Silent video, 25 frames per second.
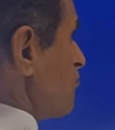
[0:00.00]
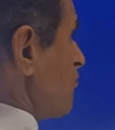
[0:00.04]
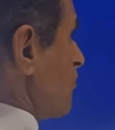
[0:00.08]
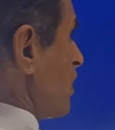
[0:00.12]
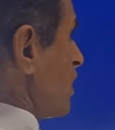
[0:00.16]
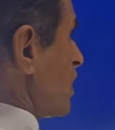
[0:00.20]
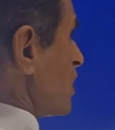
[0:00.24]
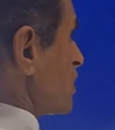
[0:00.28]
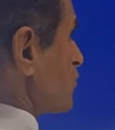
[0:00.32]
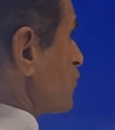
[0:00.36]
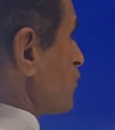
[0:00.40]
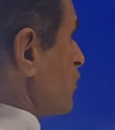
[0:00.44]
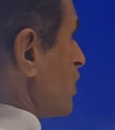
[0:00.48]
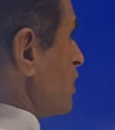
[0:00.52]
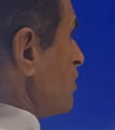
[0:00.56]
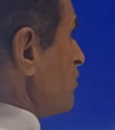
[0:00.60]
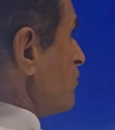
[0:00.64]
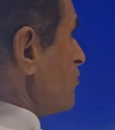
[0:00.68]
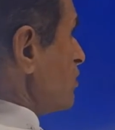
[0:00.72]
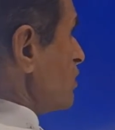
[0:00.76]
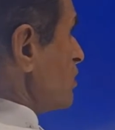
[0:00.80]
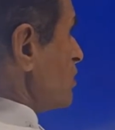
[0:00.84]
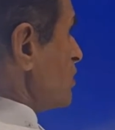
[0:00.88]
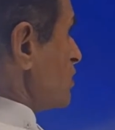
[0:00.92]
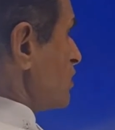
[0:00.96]
minus
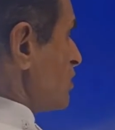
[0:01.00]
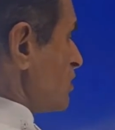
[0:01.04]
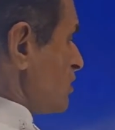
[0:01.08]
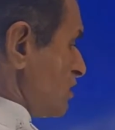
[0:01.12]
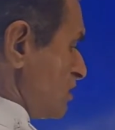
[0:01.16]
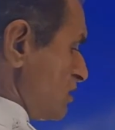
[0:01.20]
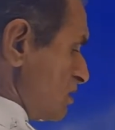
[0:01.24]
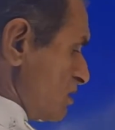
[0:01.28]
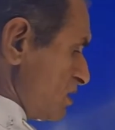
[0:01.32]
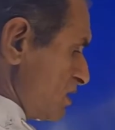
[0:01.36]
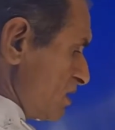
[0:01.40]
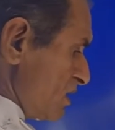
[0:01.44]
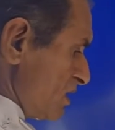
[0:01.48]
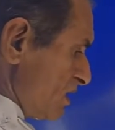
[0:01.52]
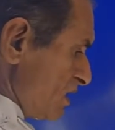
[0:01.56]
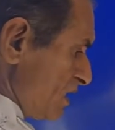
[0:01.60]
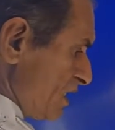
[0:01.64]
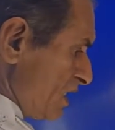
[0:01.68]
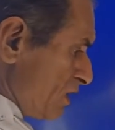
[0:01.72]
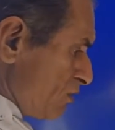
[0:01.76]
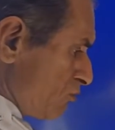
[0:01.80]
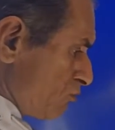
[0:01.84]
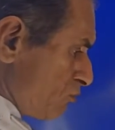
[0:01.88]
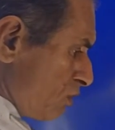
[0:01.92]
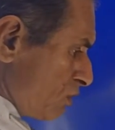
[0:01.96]
5
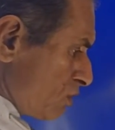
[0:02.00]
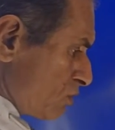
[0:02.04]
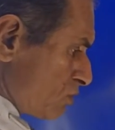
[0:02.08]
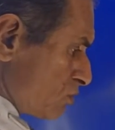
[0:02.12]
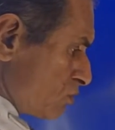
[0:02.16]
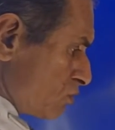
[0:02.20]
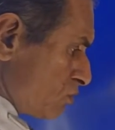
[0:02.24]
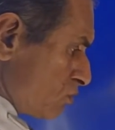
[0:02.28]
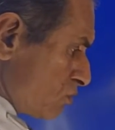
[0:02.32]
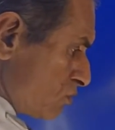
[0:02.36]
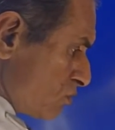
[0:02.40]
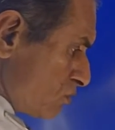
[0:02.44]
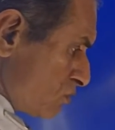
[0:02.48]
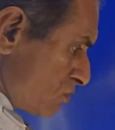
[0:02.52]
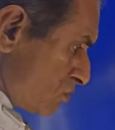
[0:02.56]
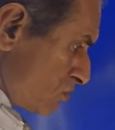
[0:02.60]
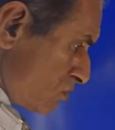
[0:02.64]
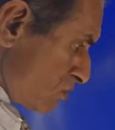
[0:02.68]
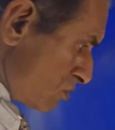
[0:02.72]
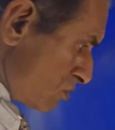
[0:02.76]
equal to